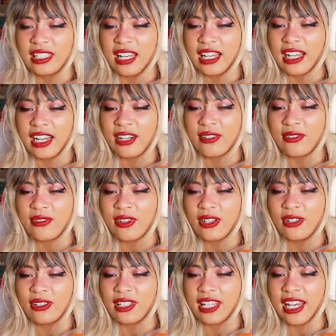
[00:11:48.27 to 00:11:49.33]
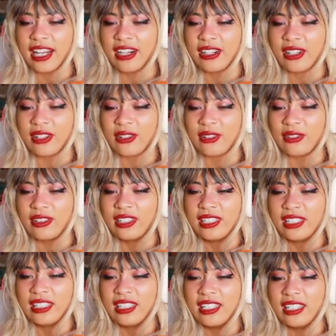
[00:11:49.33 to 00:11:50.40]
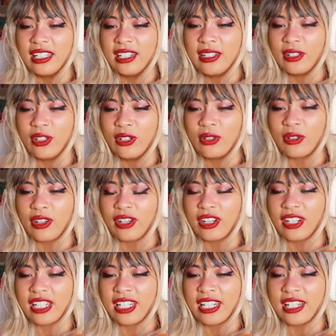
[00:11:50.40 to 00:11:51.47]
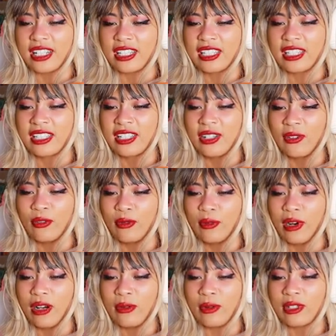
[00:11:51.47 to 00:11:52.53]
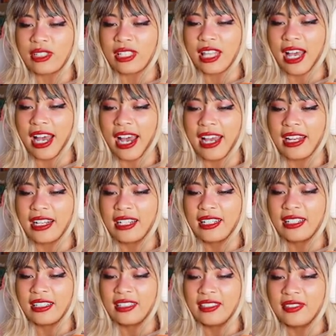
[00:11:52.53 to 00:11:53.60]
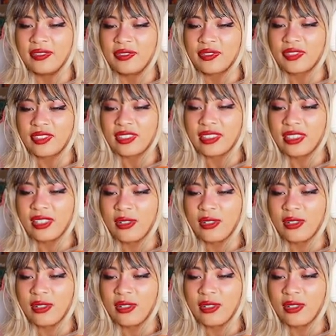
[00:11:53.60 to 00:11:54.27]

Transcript: I gotta follow the arrow. Oh goodness! But there's a blinking mailbox.